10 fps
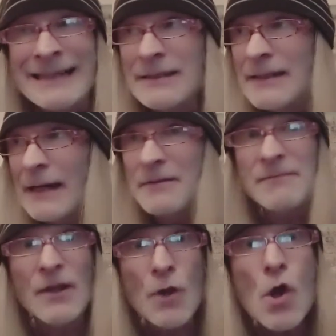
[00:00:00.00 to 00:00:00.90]

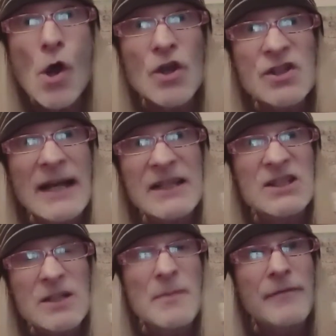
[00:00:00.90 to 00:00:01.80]
that the nurse
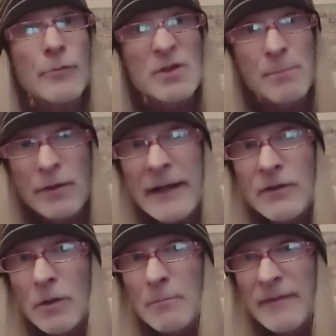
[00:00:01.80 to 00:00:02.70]
asked him if he was
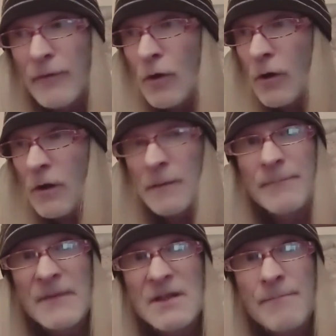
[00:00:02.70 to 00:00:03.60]
pregnant before
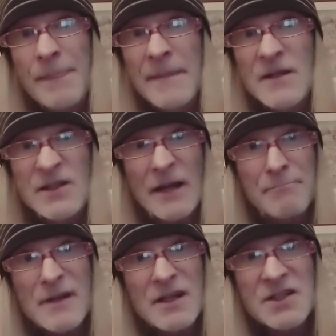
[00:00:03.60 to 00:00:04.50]
she
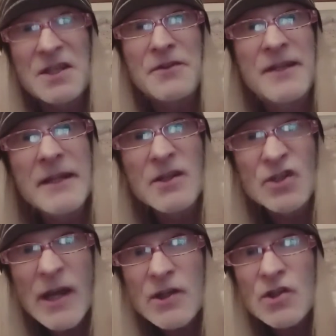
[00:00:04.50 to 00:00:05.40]
administered the
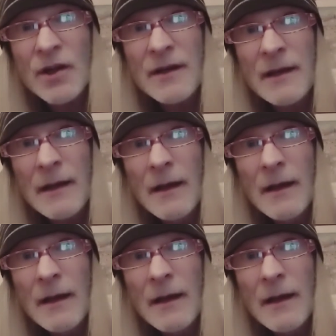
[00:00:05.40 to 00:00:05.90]
injection,